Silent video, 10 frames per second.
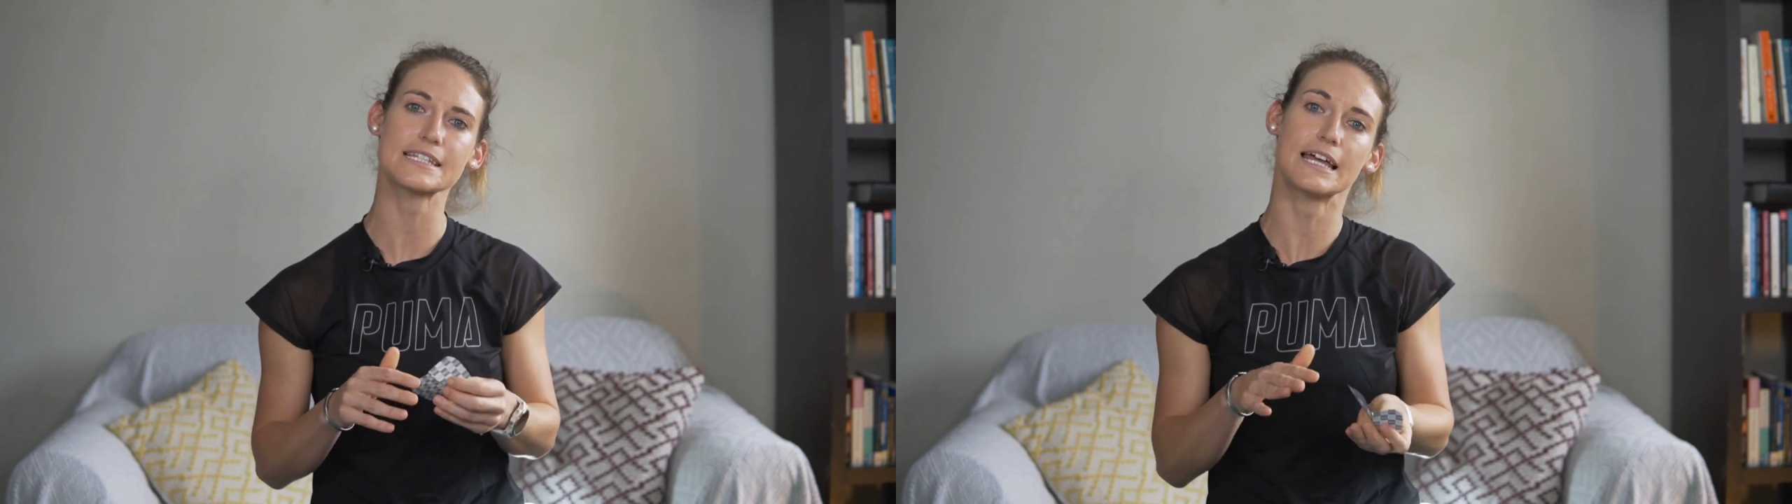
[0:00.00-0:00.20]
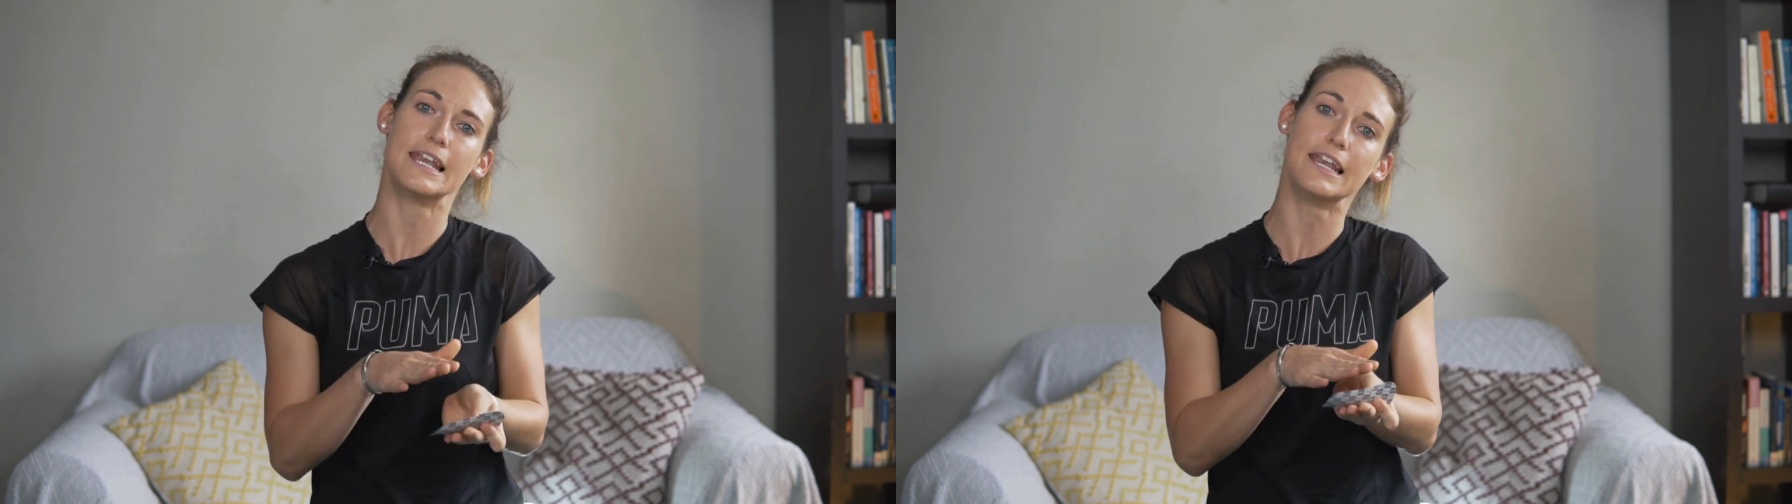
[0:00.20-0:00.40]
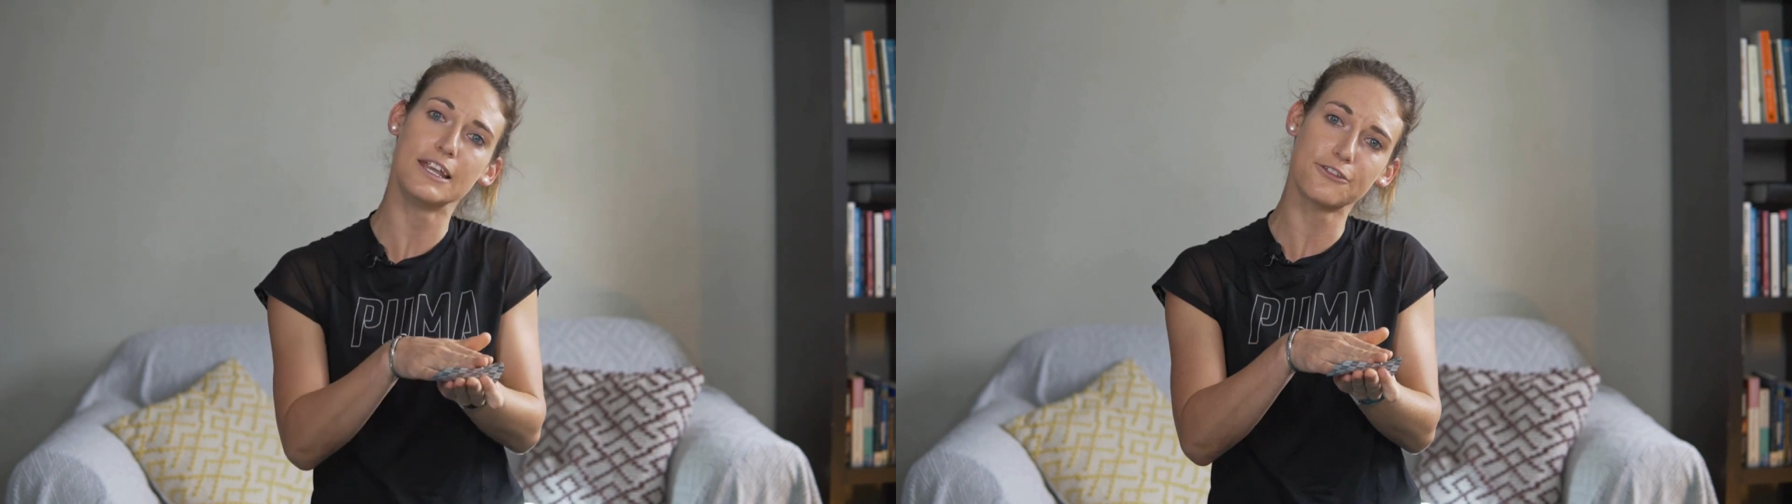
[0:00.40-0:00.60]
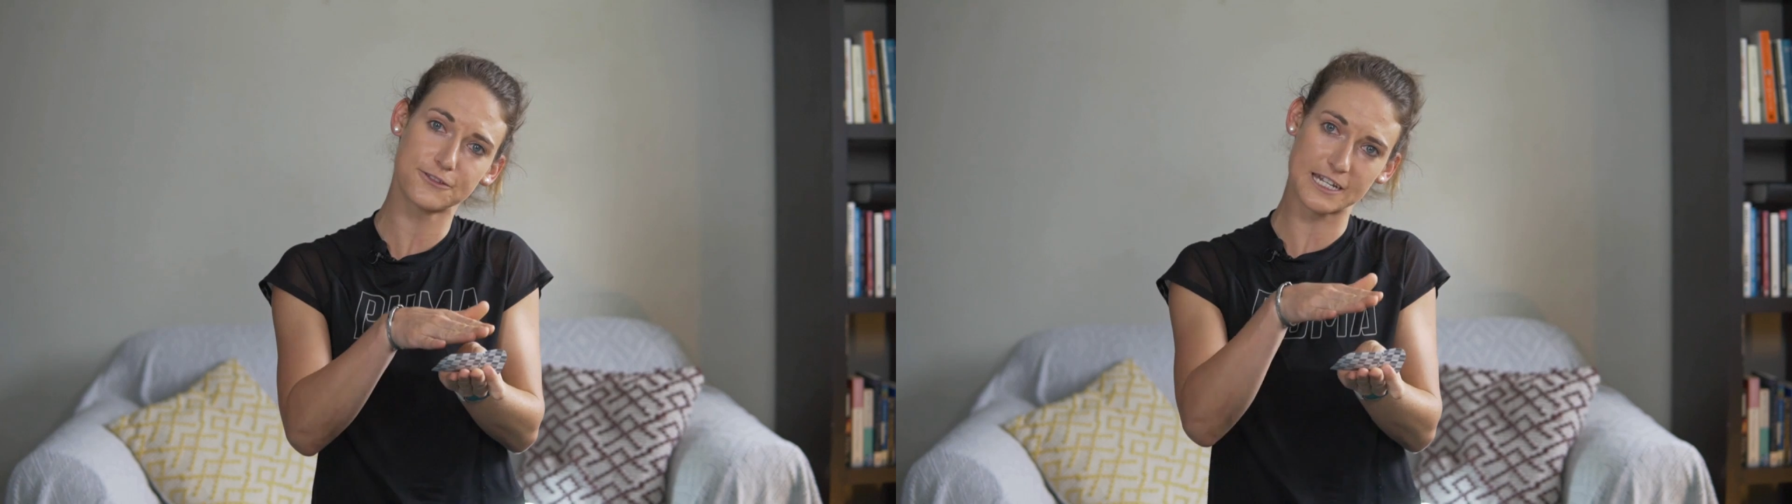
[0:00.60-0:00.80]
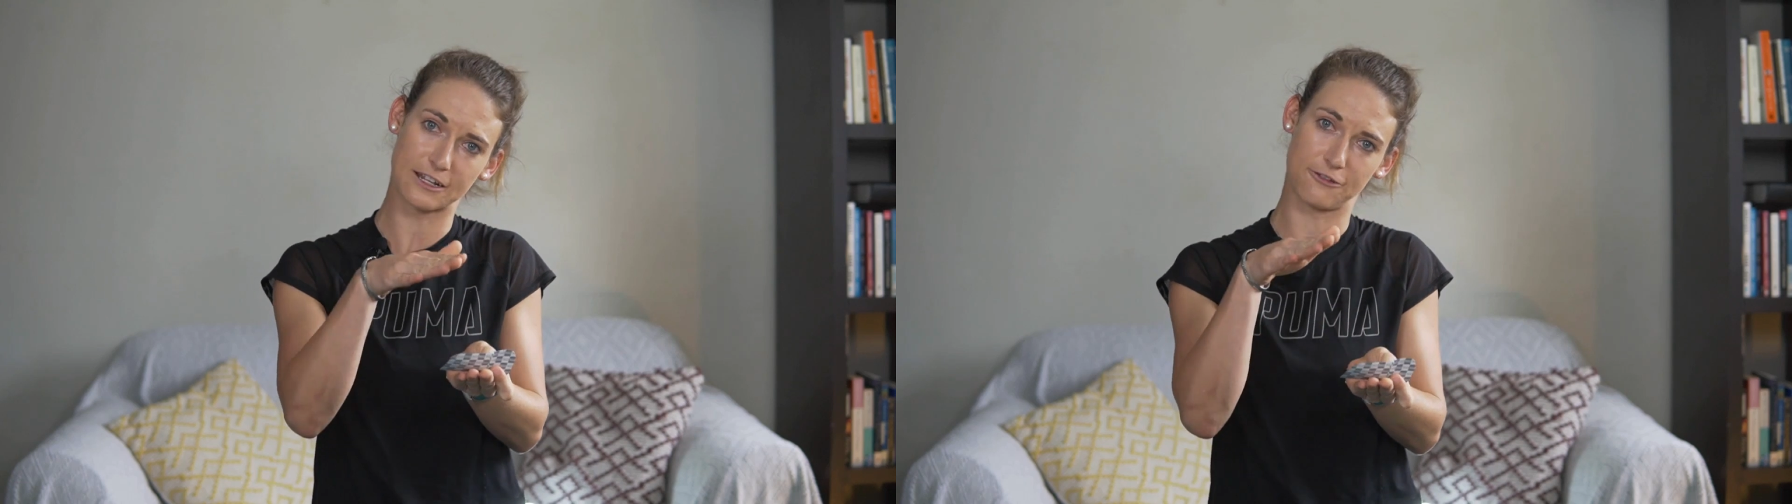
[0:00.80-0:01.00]
a
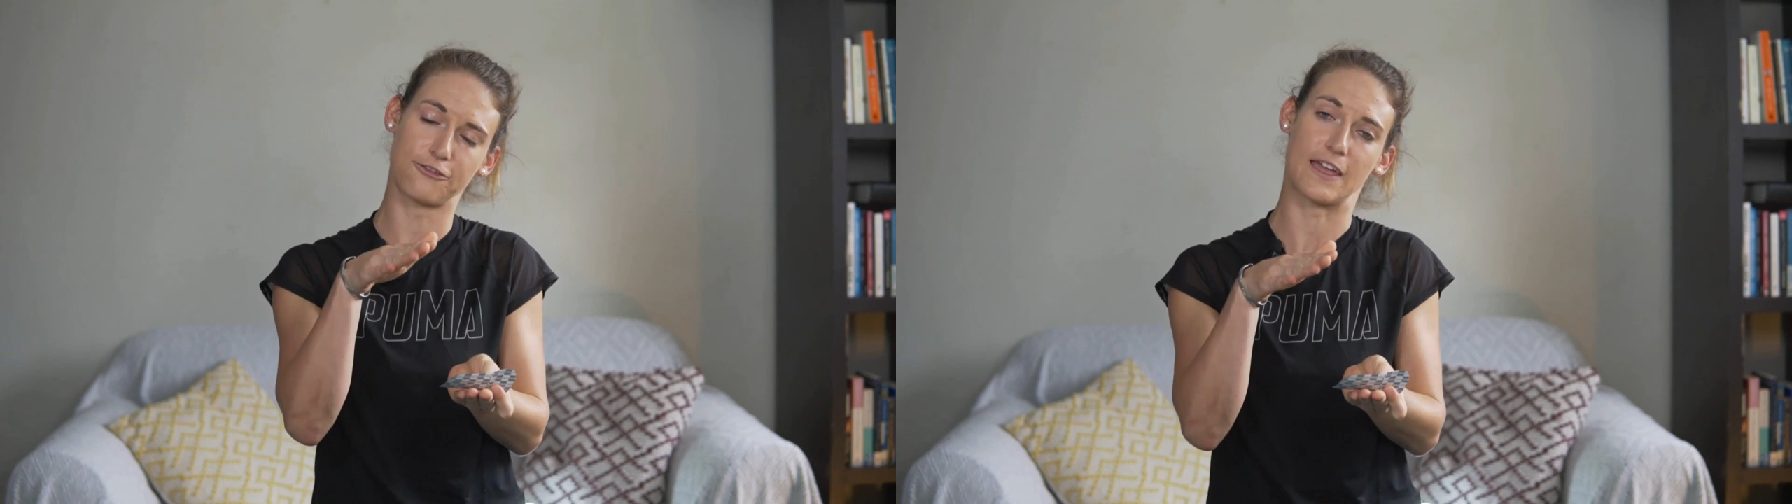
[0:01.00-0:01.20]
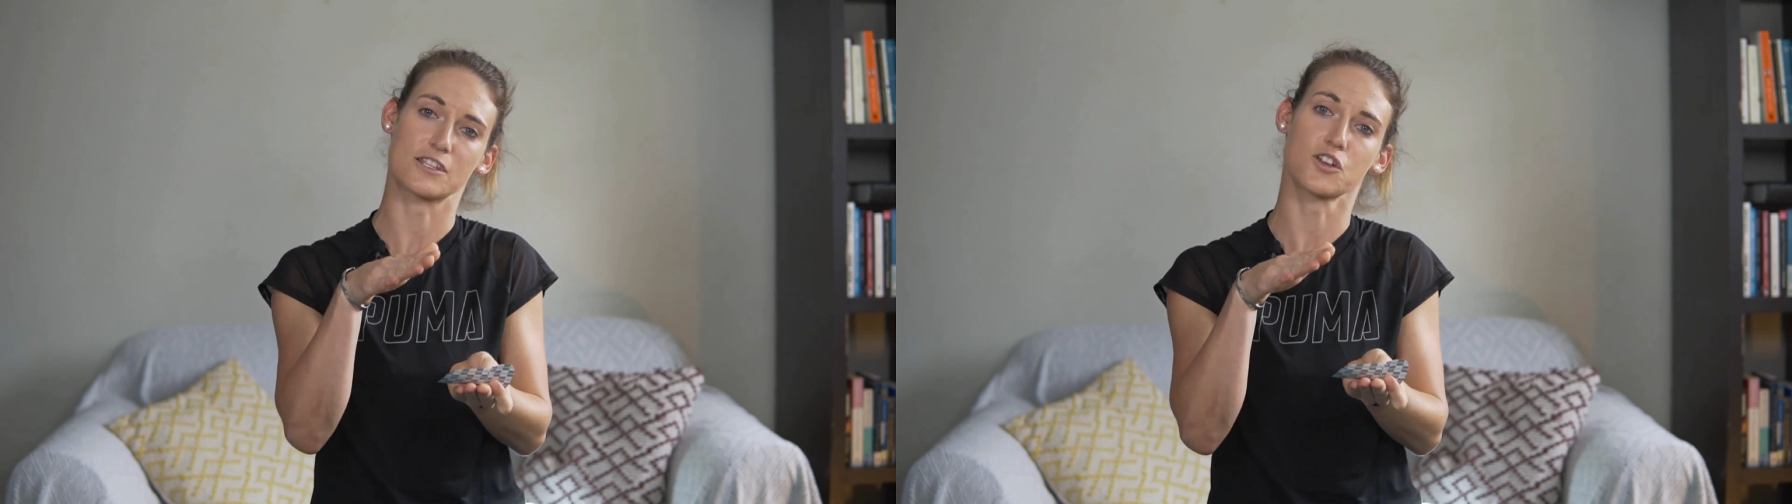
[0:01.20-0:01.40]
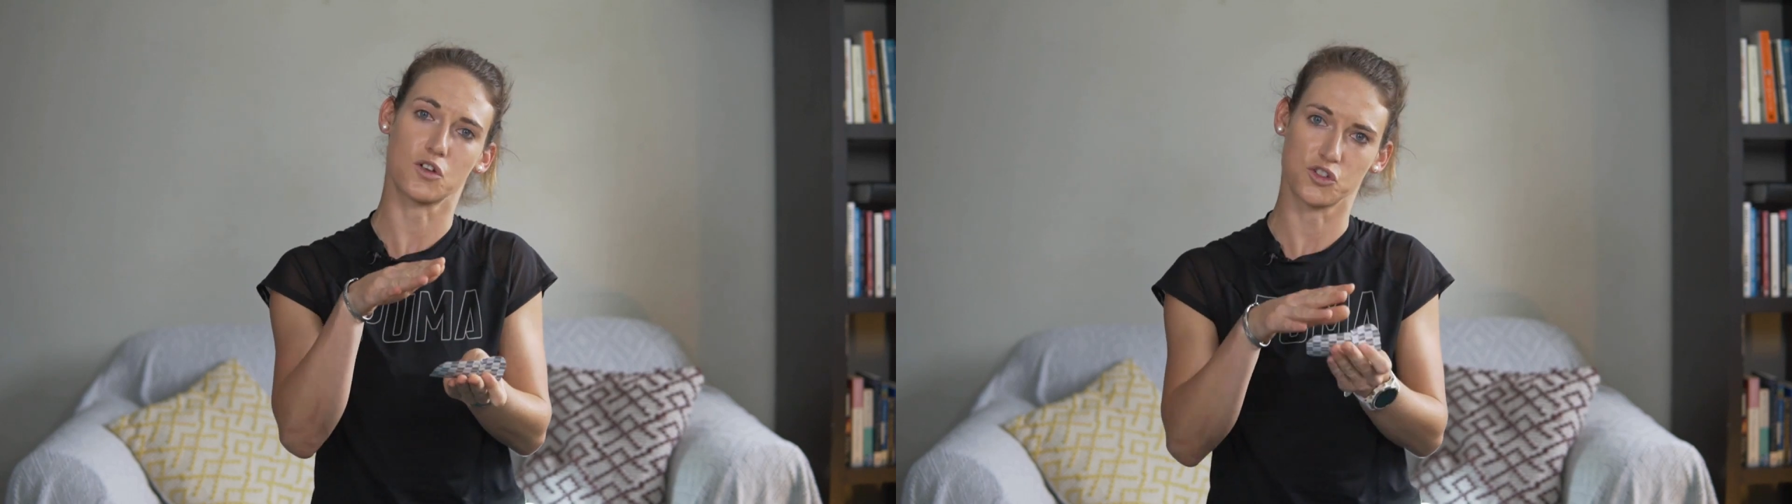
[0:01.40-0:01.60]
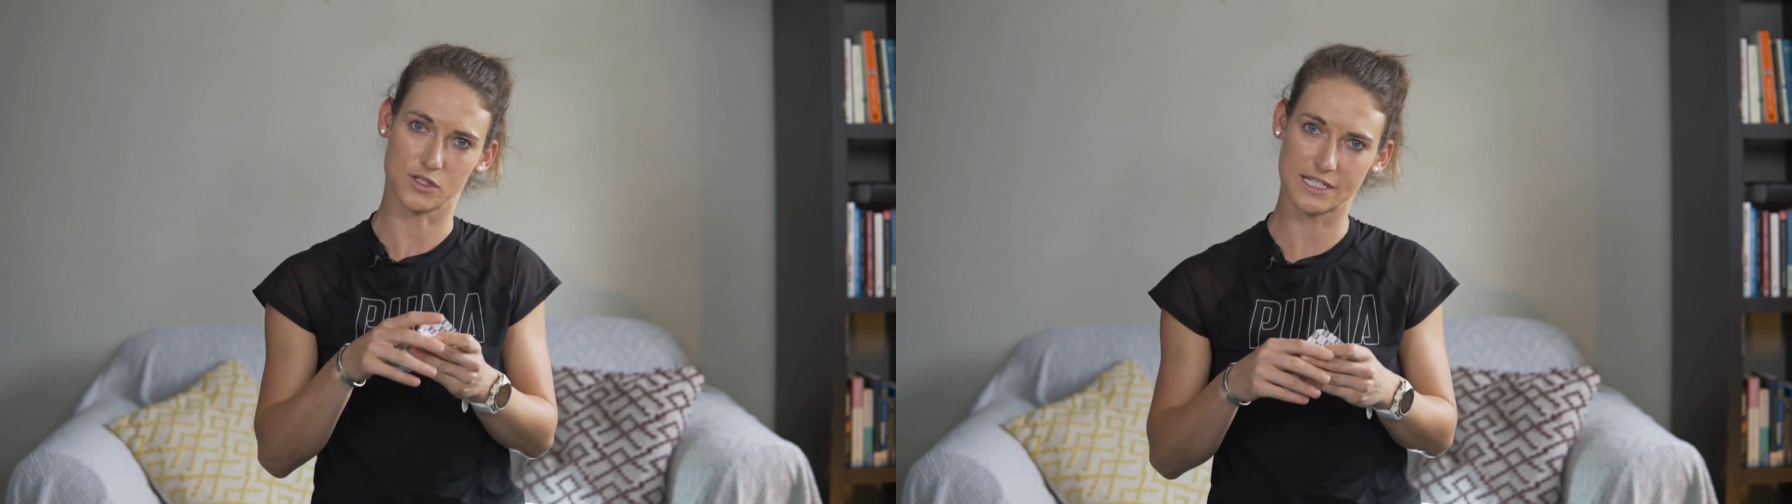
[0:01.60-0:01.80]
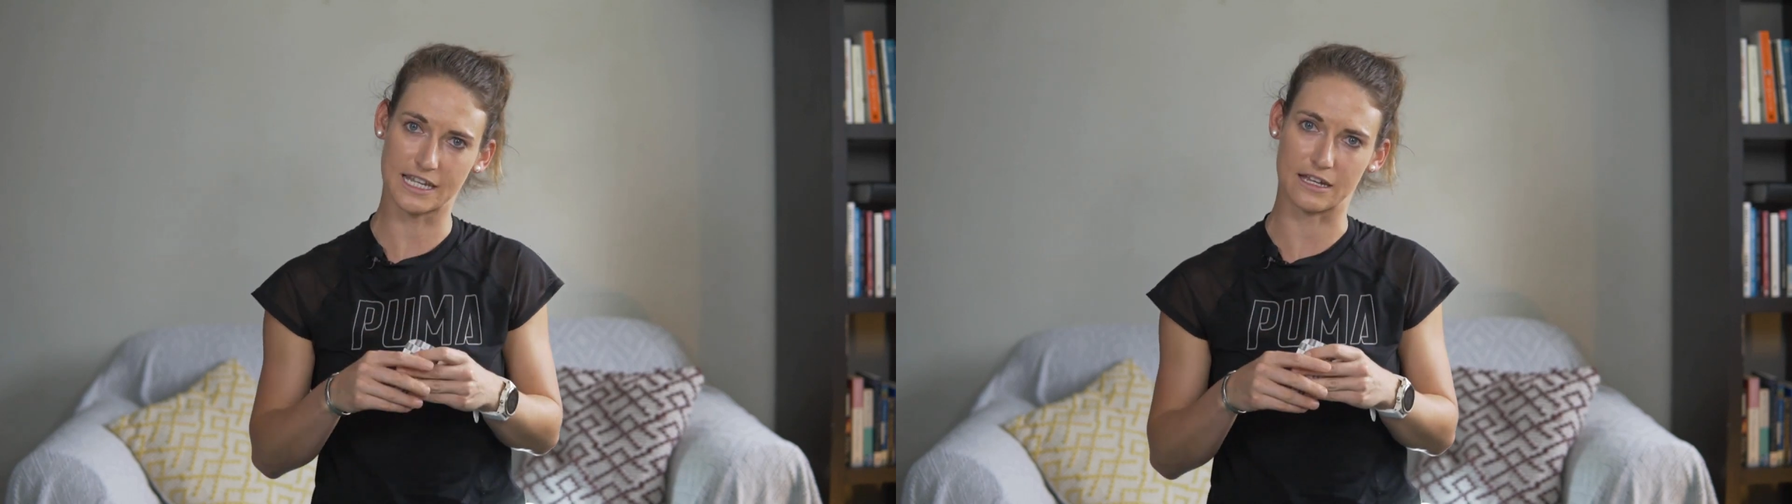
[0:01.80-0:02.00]
lifting effect on your
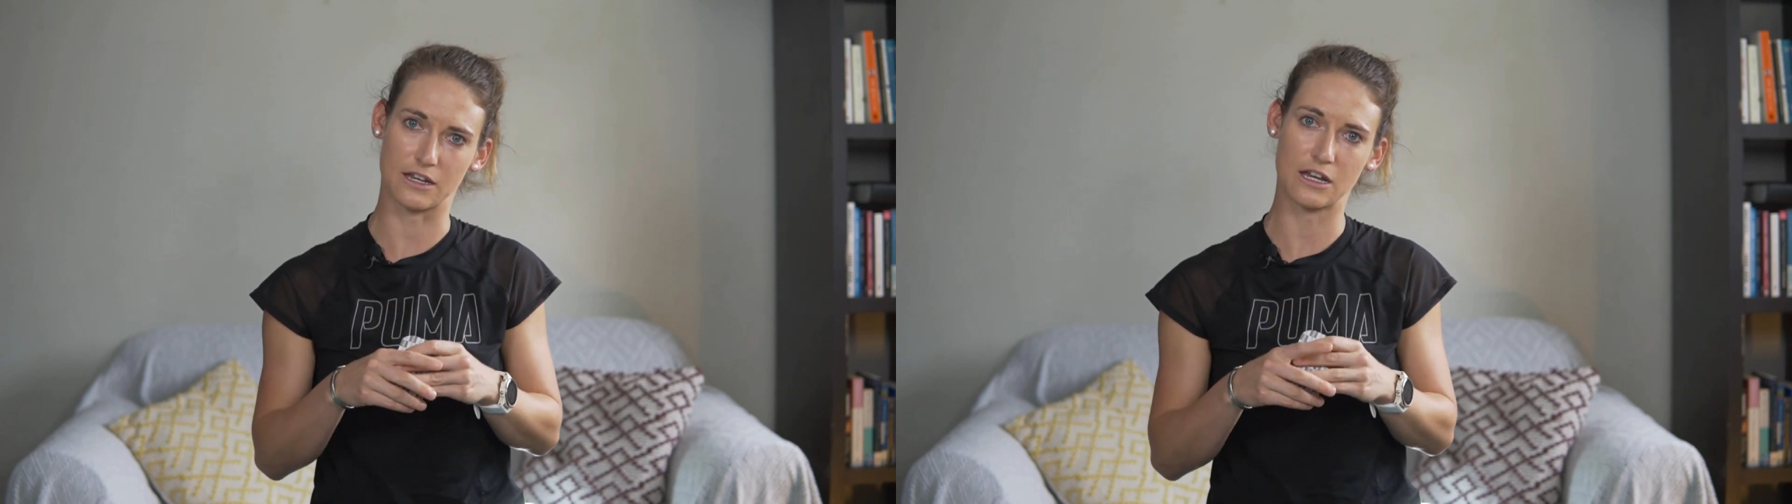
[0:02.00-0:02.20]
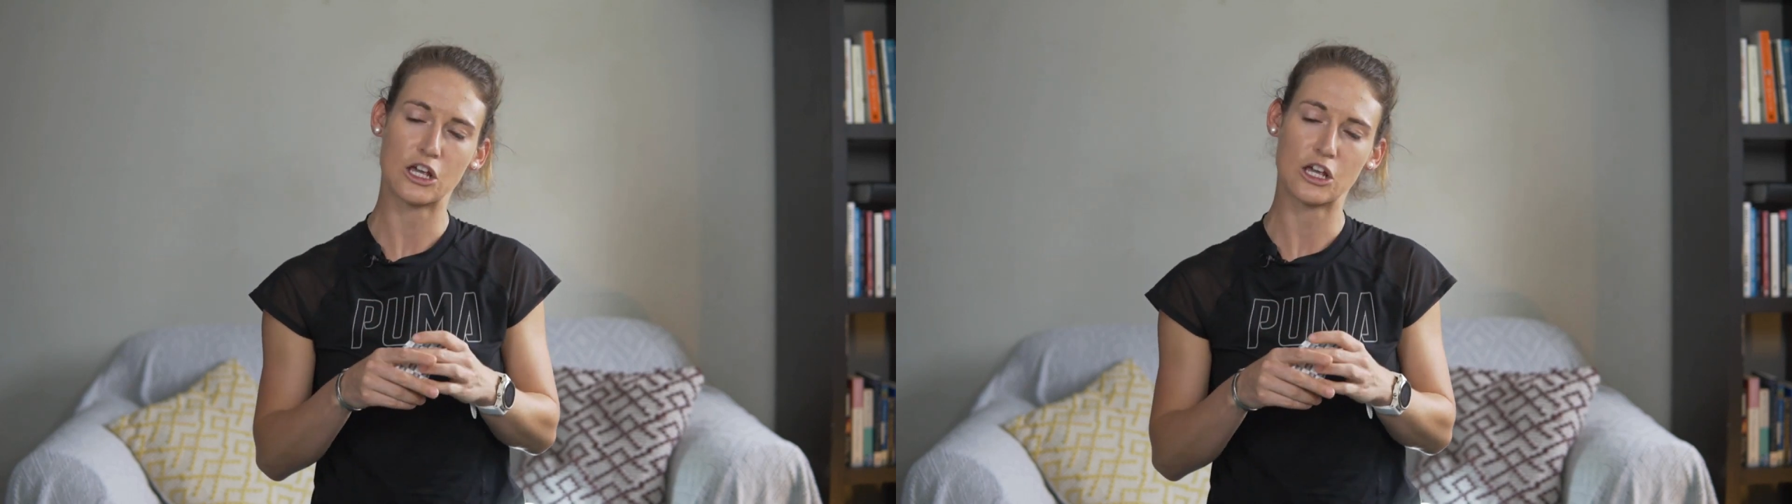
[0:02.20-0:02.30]
skin.